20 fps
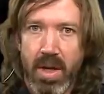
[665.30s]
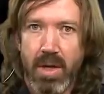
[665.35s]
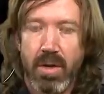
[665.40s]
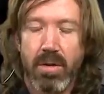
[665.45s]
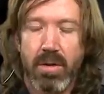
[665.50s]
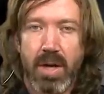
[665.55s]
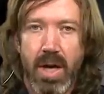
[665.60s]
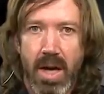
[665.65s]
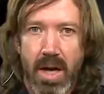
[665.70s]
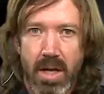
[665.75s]
that
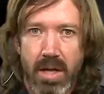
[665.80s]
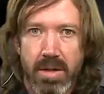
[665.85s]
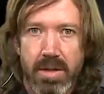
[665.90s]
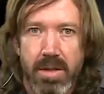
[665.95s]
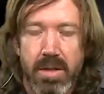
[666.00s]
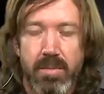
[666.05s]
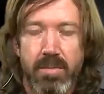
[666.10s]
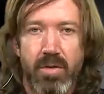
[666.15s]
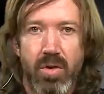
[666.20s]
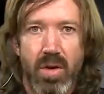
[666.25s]
you'll gain
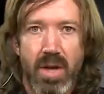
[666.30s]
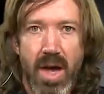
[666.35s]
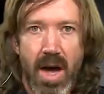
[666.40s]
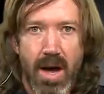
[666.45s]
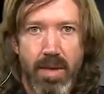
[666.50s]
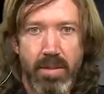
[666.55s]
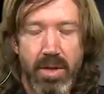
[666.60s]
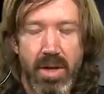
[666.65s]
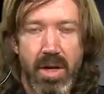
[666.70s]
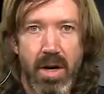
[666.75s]
some
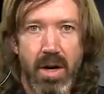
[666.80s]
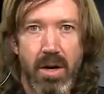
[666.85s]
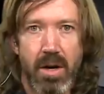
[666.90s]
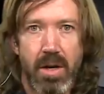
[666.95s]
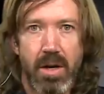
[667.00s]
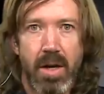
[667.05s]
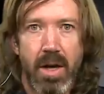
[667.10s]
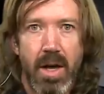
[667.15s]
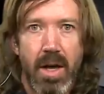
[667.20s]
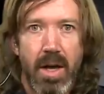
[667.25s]

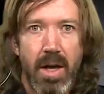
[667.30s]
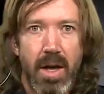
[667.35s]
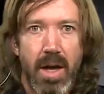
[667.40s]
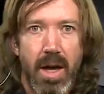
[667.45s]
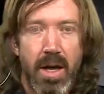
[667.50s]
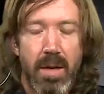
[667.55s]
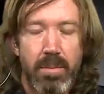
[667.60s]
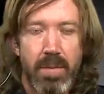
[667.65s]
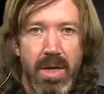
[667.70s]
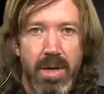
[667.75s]
vocabulary
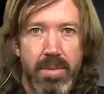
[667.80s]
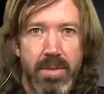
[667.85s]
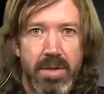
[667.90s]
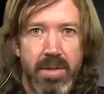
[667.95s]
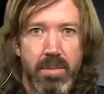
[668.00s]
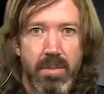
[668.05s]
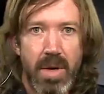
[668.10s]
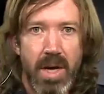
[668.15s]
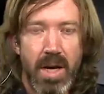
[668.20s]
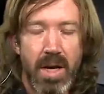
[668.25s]
and be able
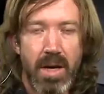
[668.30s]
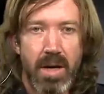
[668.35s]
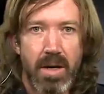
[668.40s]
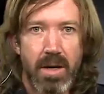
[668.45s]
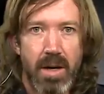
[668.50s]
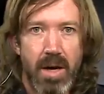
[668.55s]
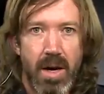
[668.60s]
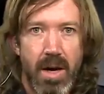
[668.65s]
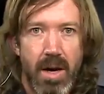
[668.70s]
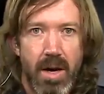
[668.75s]
to
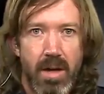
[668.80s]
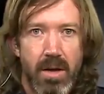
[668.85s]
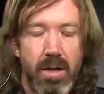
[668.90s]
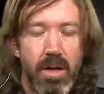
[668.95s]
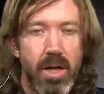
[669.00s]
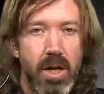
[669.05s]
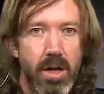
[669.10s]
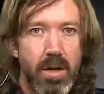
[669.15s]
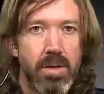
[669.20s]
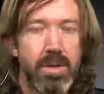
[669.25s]
make uh,
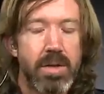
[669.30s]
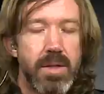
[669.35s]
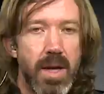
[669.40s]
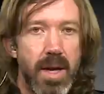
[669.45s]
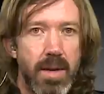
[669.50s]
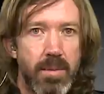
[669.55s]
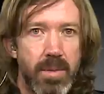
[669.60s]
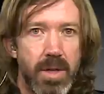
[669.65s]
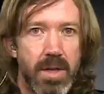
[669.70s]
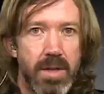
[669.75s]
clear
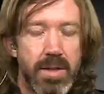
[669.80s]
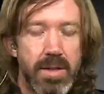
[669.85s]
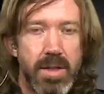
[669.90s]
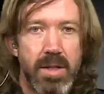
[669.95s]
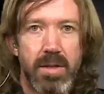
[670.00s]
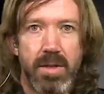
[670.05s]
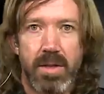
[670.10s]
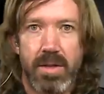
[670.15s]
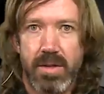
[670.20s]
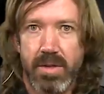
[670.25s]
statements
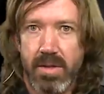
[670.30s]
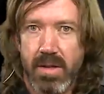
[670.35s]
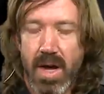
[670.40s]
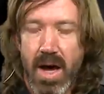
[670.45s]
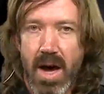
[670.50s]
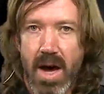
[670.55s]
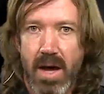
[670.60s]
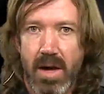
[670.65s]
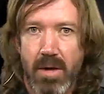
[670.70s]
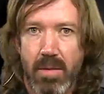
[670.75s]
in this
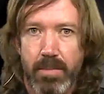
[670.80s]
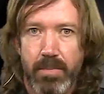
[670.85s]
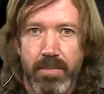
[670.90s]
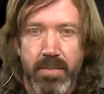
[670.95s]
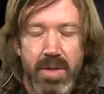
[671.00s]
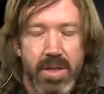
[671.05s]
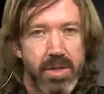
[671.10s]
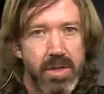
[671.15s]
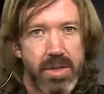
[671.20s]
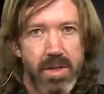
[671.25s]
style,
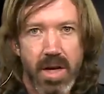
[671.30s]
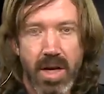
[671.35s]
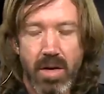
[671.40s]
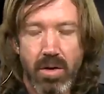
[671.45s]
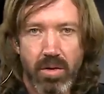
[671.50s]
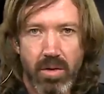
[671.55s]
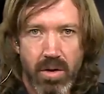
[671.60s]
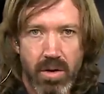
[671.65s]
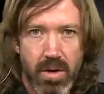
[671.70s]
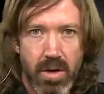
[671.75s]
just like
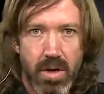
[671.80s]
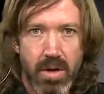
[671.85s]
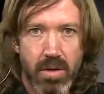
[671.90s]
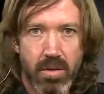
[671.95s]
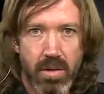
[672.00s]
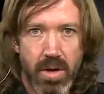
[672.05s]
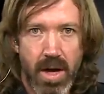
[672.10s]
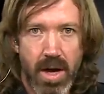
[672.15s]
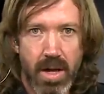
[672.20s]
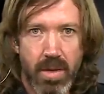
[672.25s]
you're learning a
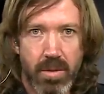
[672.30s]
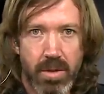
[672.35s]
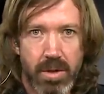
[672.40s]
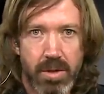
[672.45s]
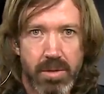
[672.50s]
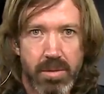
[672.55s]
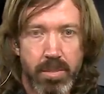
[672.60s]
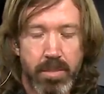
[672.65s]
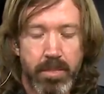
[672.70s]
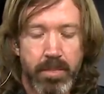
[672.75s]
new
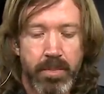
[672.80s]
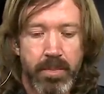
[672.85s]
language.